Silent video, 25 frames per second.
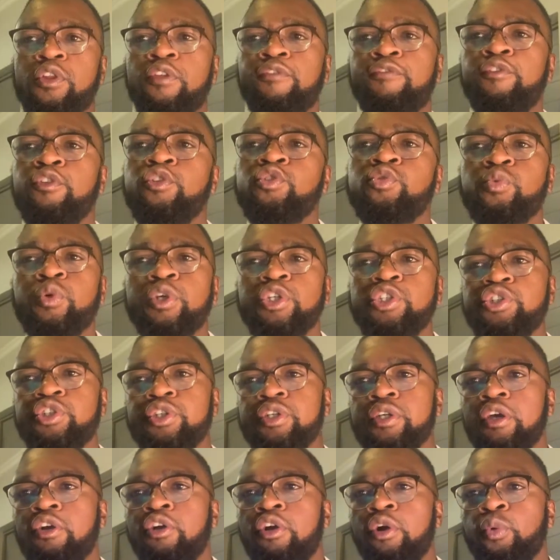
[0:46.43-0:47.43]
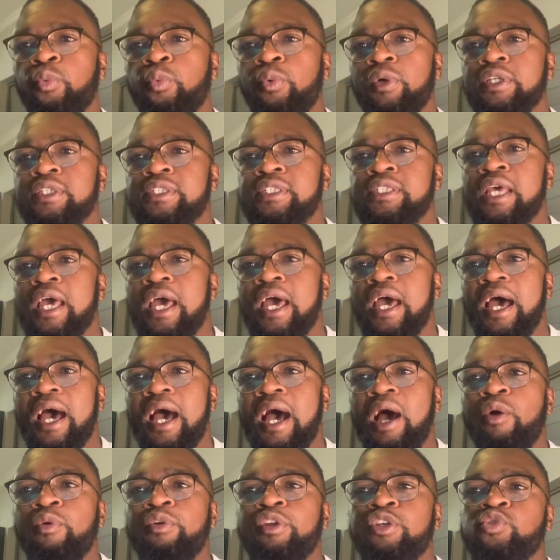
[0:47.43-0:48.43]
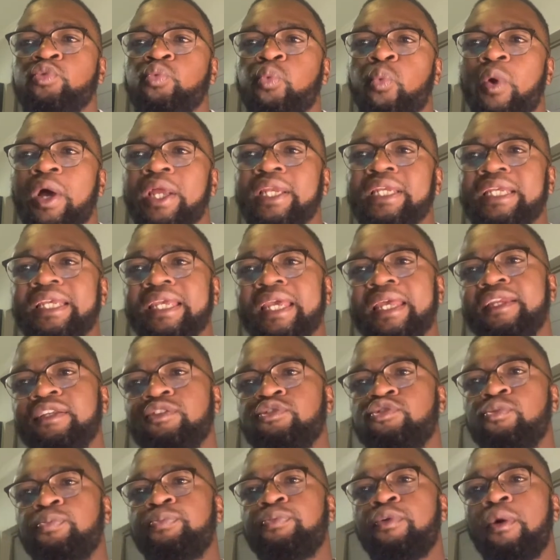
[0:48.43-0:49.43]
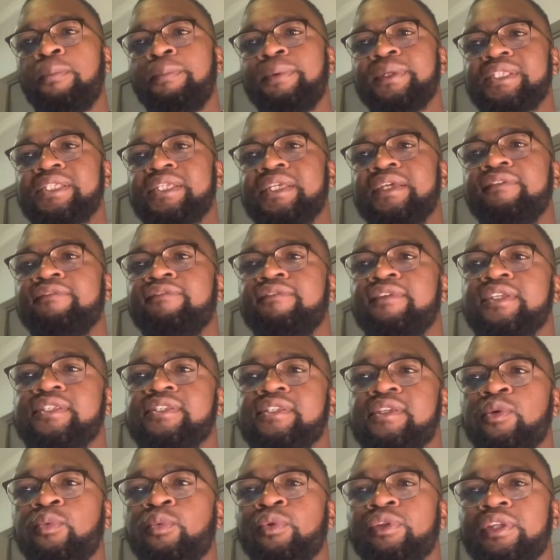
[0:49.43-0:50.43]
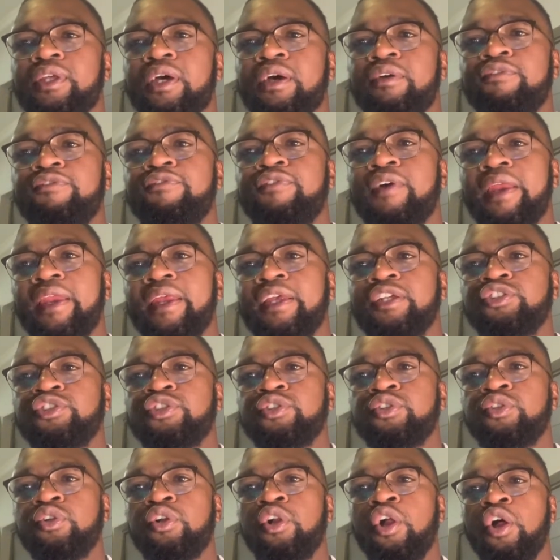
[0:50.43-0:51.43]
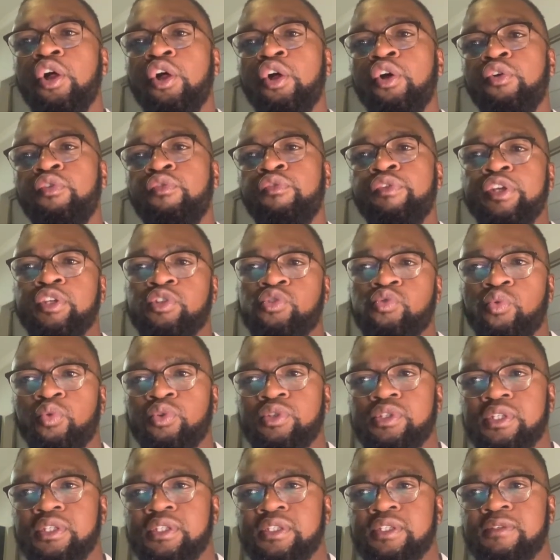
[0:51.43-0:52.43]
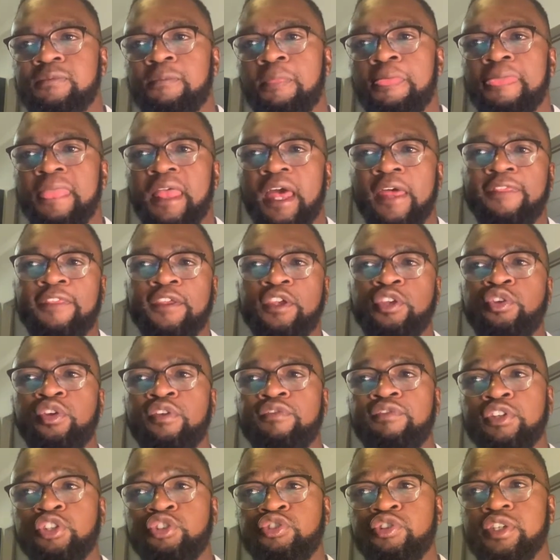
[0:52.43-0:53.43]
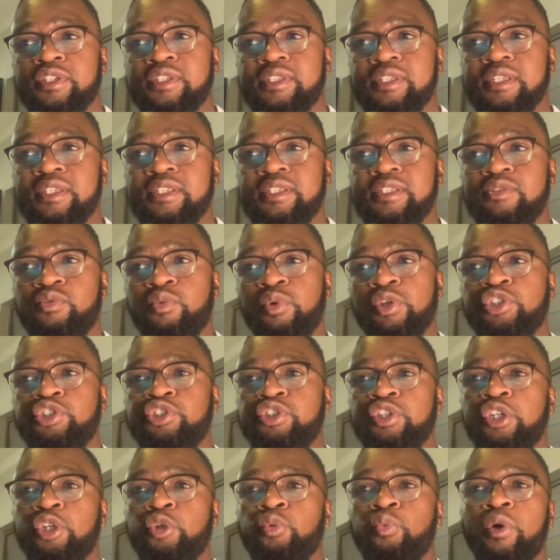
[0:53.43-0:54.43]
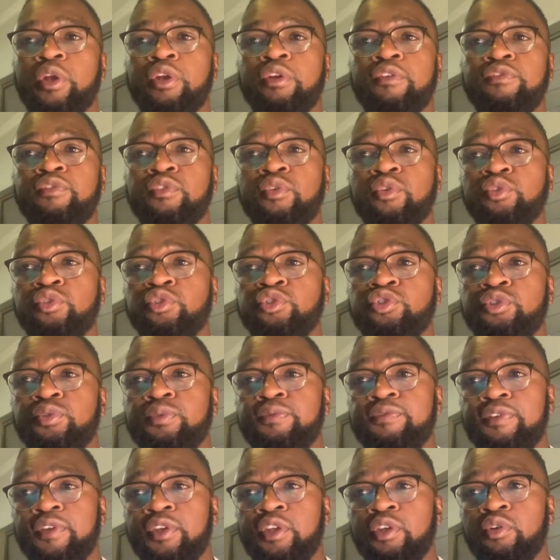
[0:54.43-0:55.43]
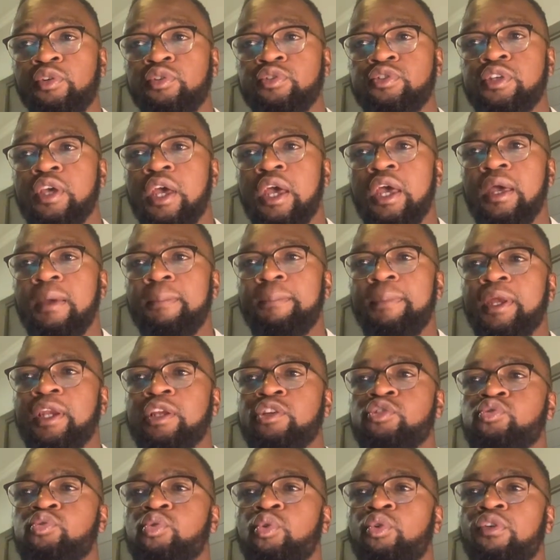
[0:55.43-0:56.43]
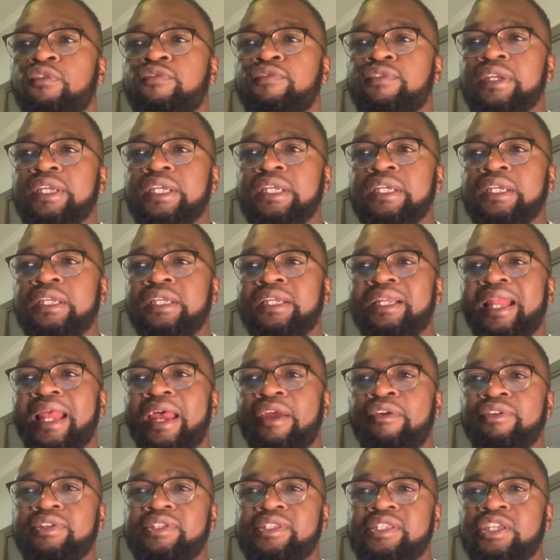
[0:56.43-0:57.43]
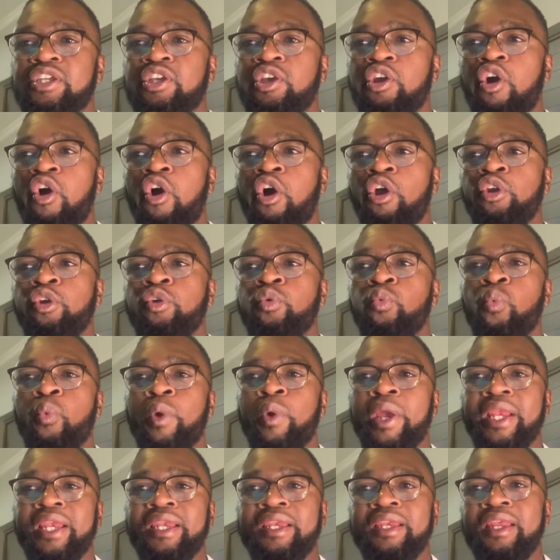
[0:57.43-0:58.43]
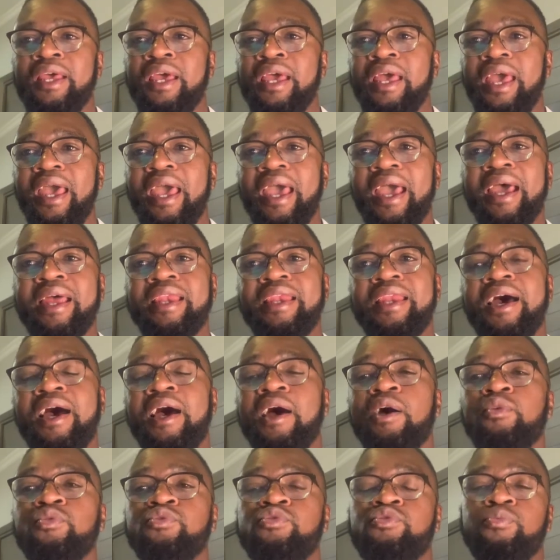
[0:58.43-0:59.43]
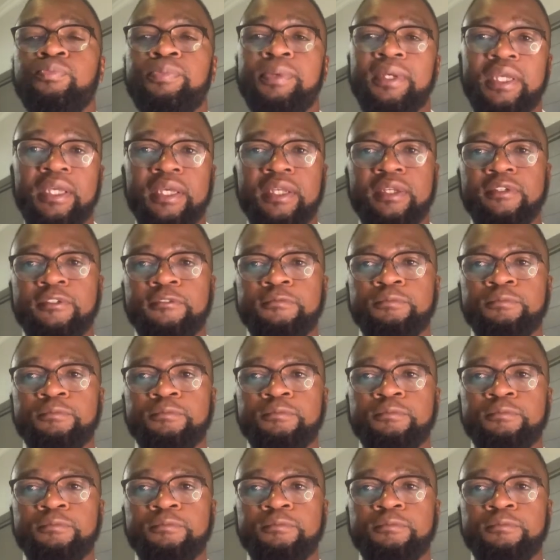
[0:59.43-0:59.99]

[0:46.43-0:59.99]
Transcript: first question I got was, how does one get into property investing without financial resources? I think you've addressed this question in one of your YouTube videos, but I sort of need clarity on when and how to begin.